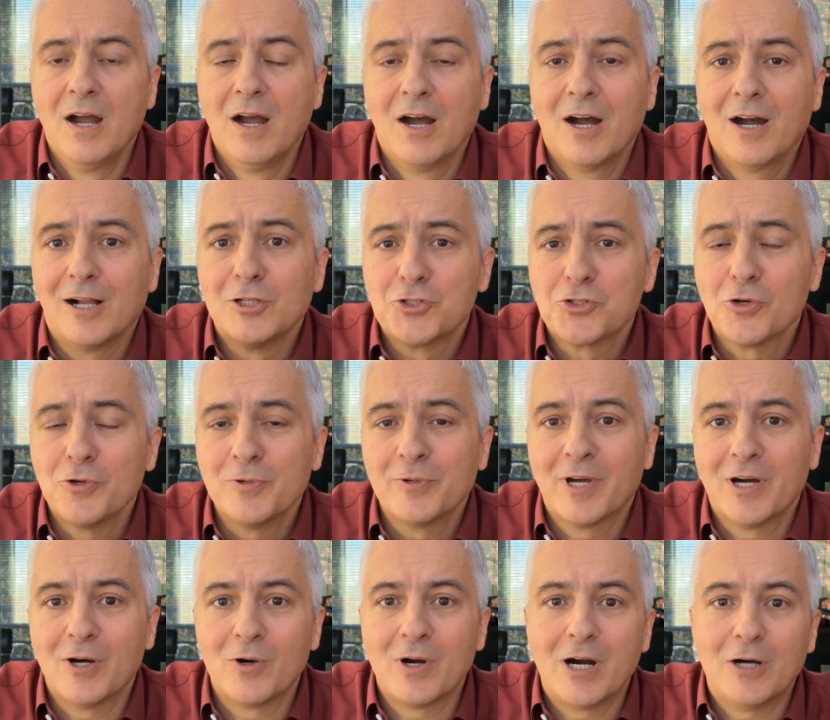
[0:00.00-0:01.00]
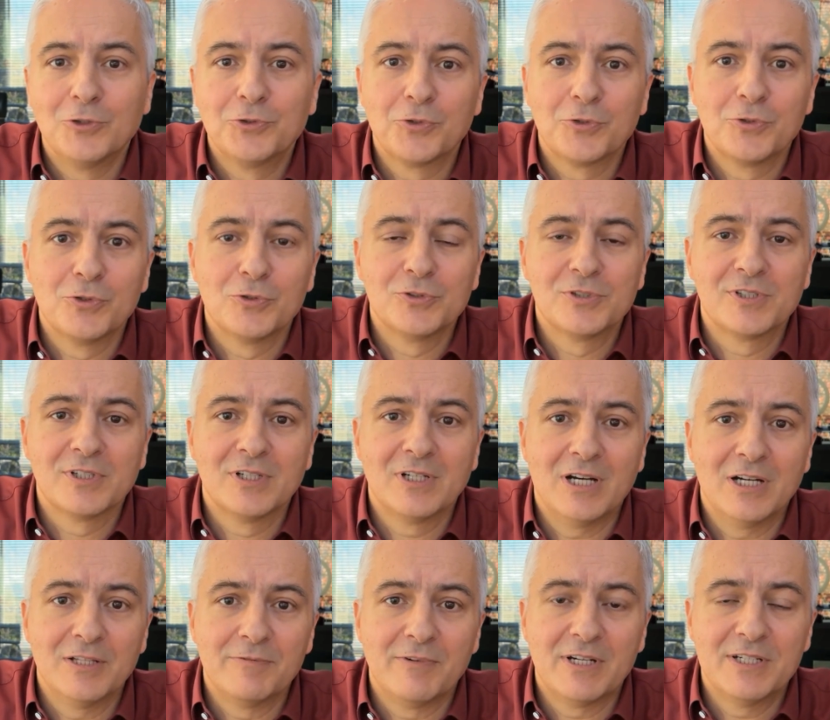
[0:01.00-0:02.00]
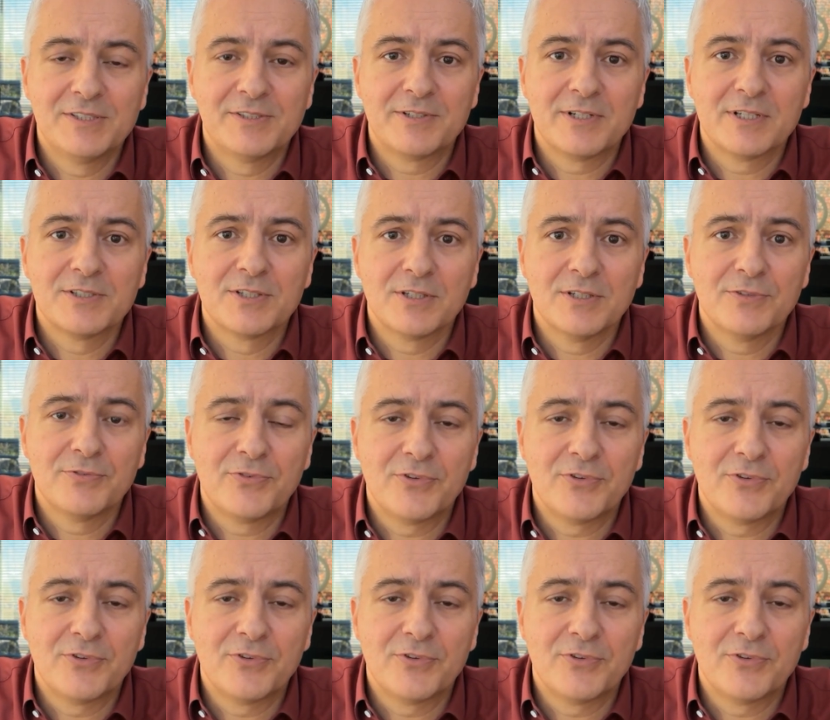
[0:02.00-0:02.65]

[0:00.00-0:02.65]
I'll show you now how to use Advisera's